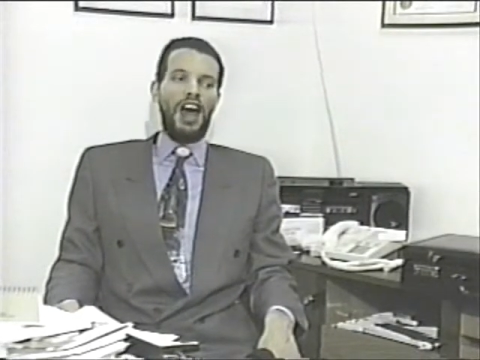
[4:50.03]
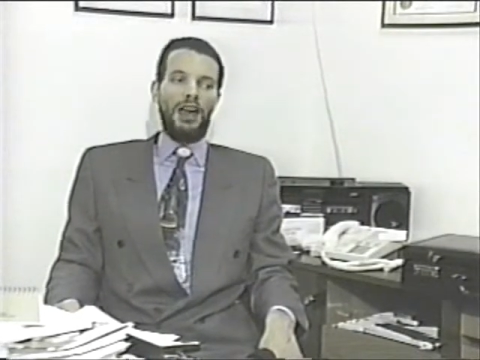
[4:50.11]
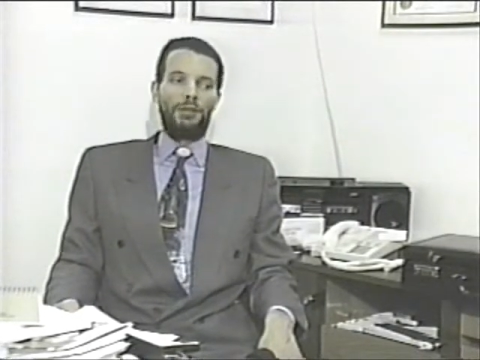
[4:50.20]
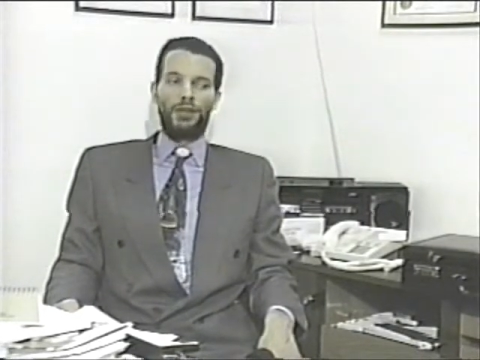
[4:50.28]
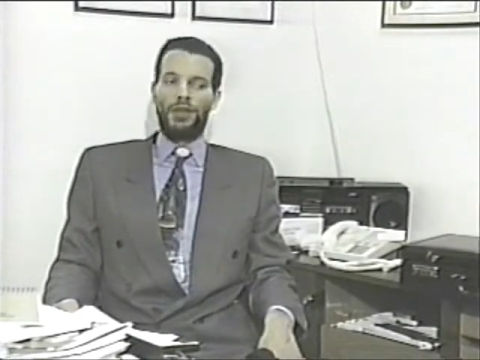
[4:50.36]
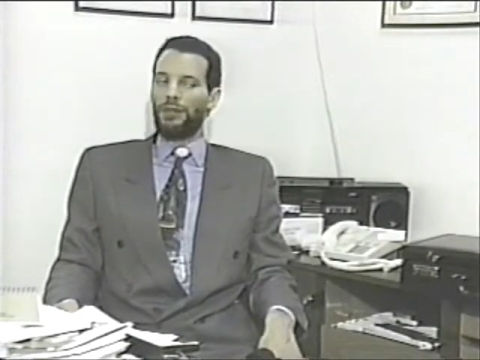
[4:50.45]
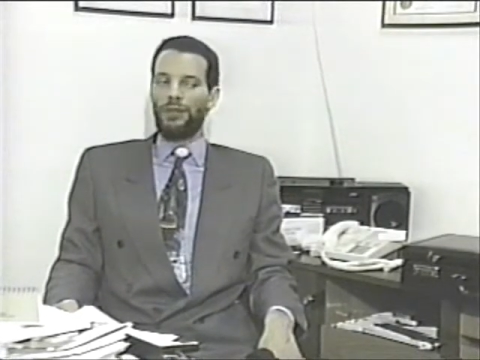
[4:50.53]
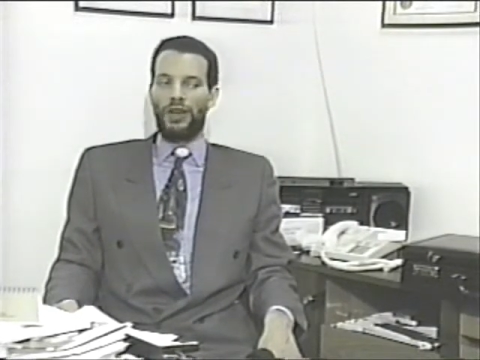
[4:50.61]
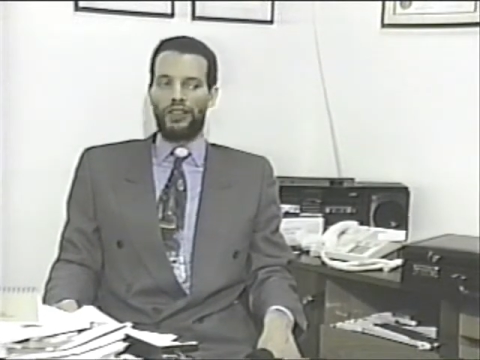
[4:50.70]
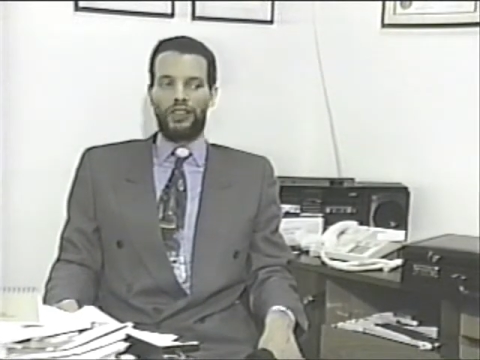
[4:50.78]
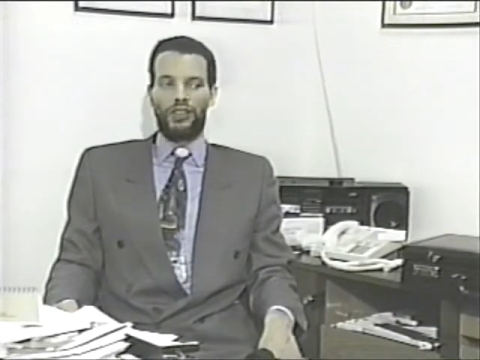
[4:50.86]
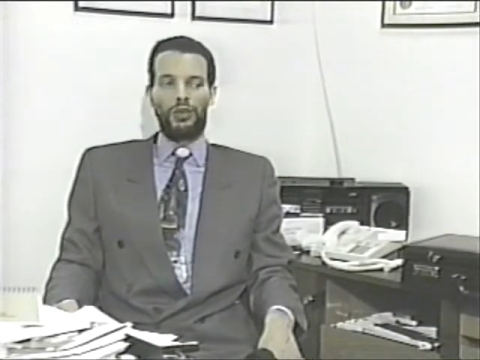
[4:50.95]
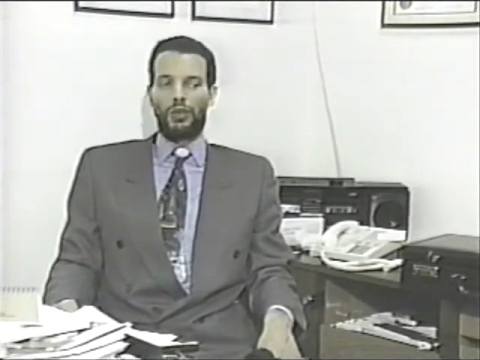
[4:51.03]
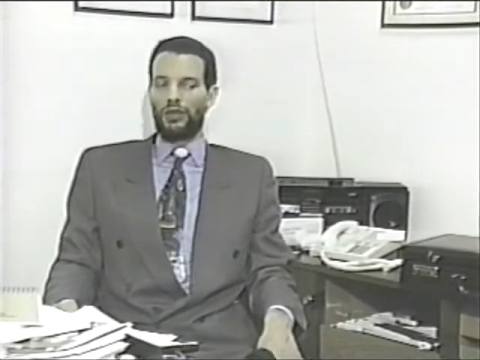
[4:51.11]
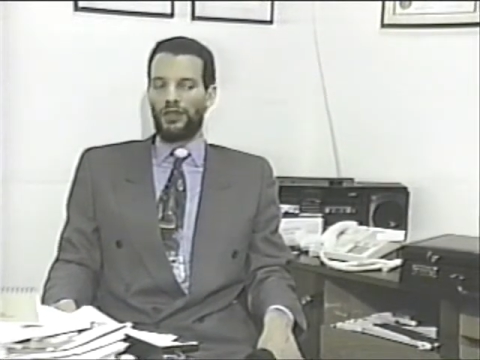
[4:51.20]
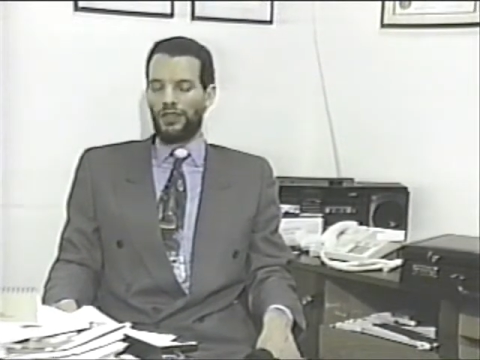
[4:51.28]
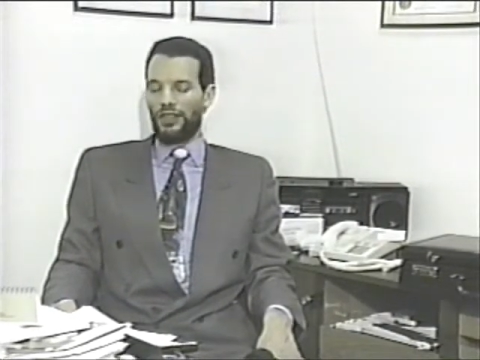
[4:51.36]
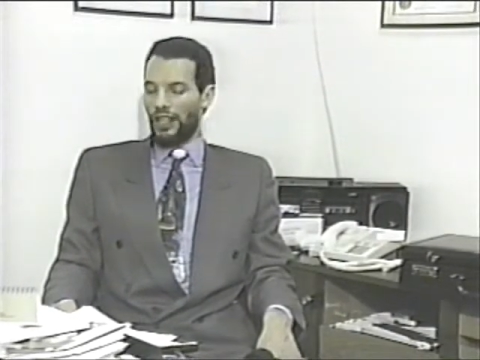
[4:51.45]
high blood pressure
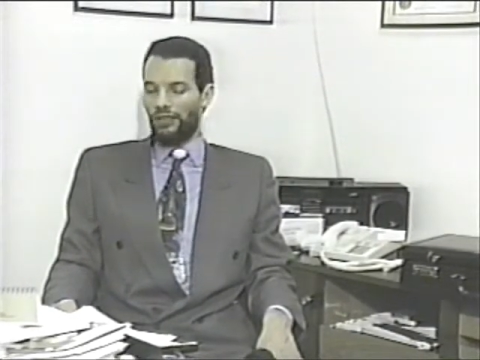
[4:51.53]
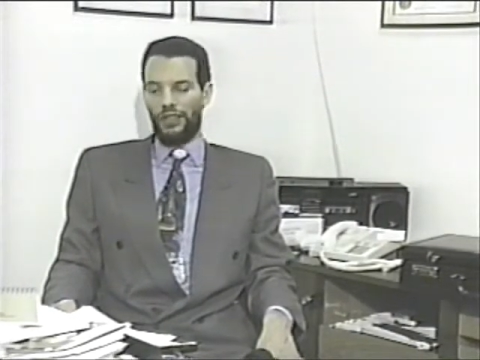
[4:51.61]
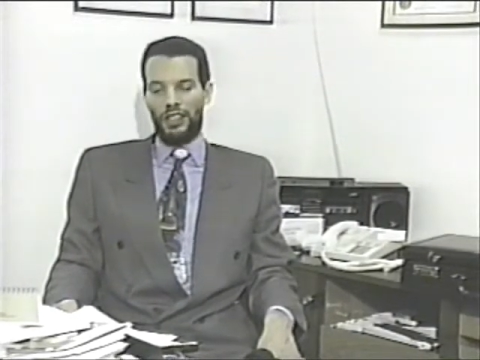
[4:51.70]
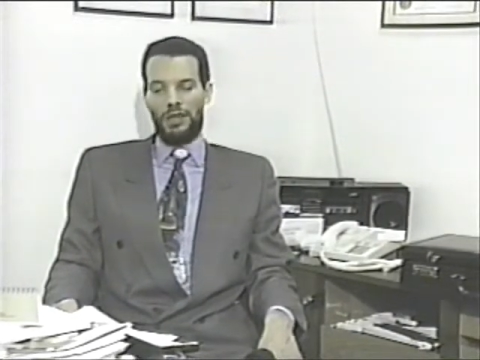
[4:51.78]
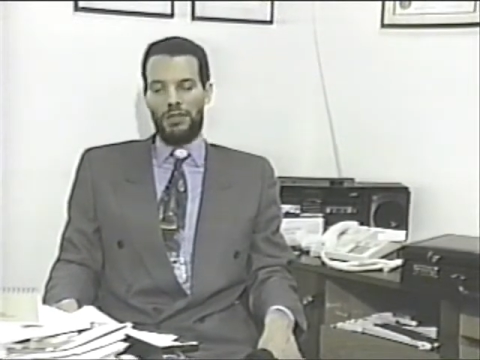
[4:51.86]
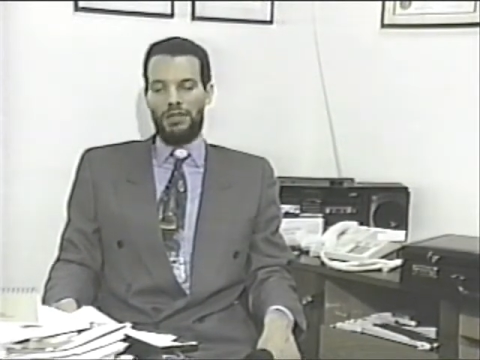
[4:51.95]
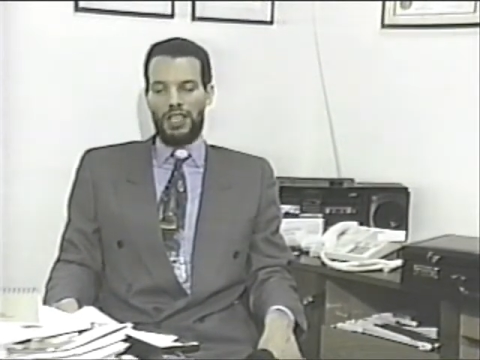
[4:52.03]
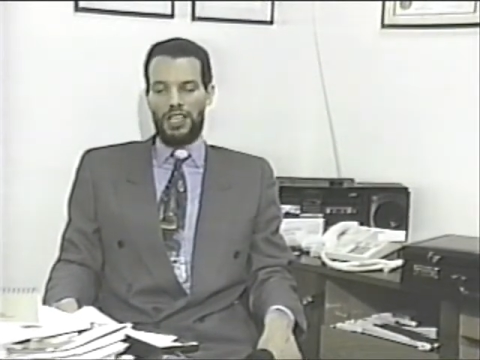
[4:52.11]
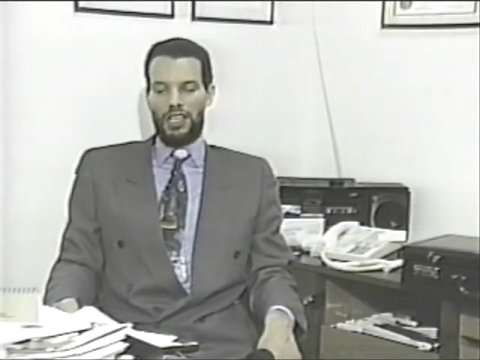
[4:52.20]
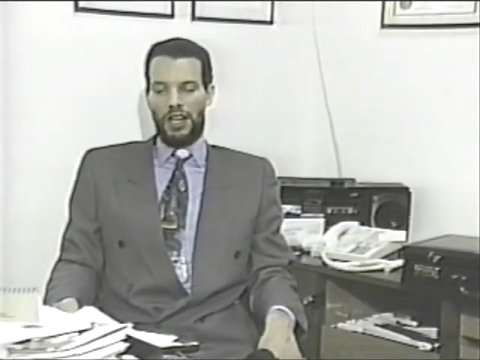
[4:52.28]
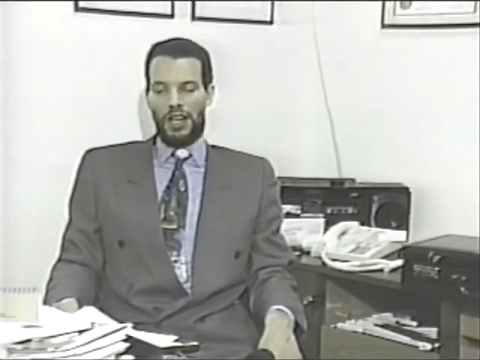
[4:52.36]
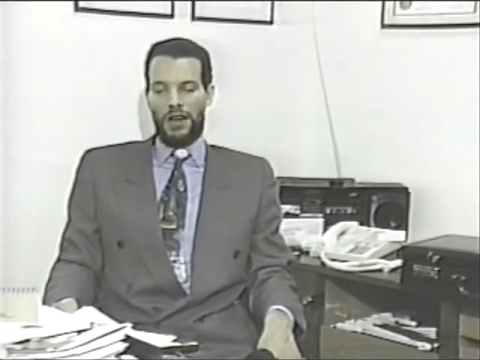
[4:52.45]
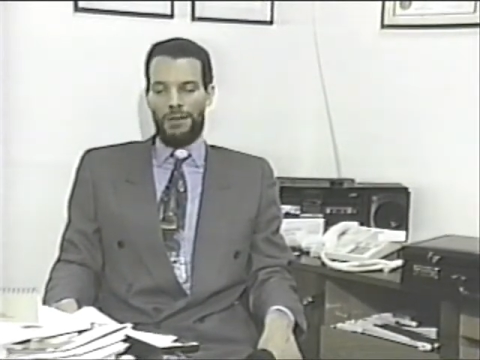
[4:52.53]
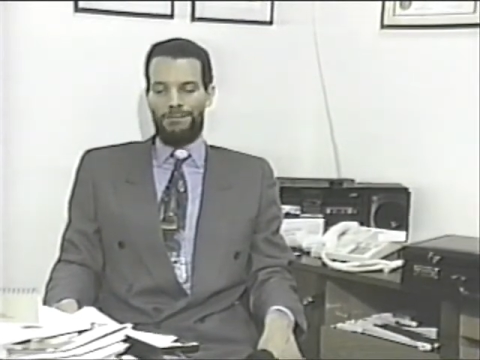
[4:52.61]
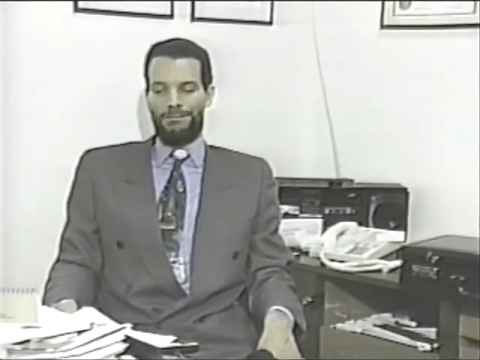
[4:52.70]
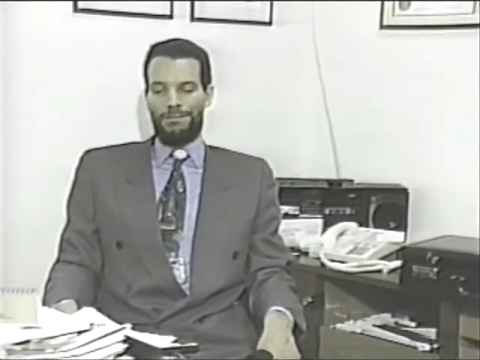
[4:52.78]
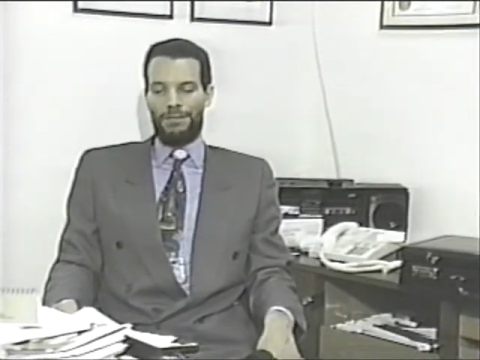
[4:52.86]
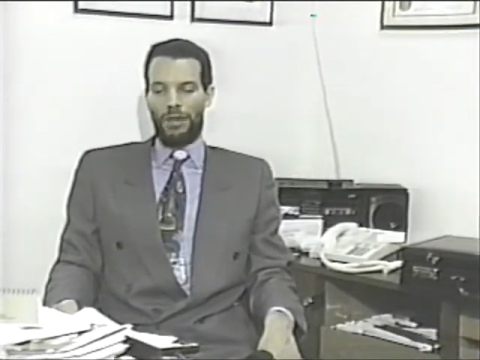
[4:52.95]
would definitely be um,